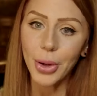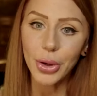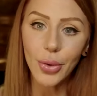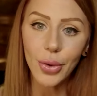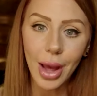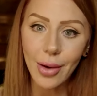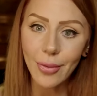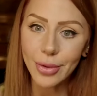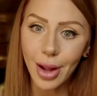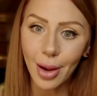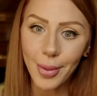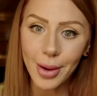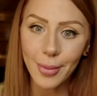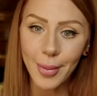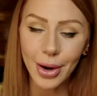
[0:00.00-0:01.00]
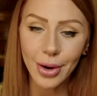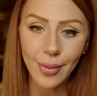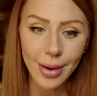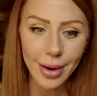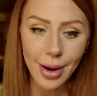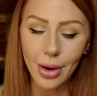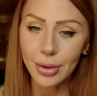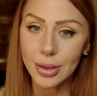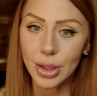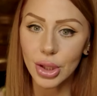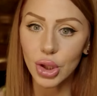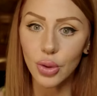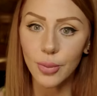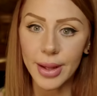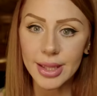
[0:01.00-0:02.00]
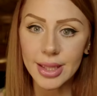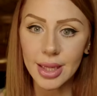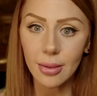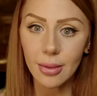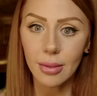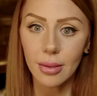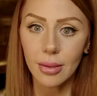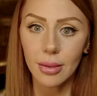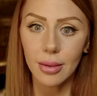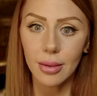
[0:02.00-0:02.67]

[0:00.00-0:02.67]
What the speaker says: you're okay with not being married right now because it's too messy?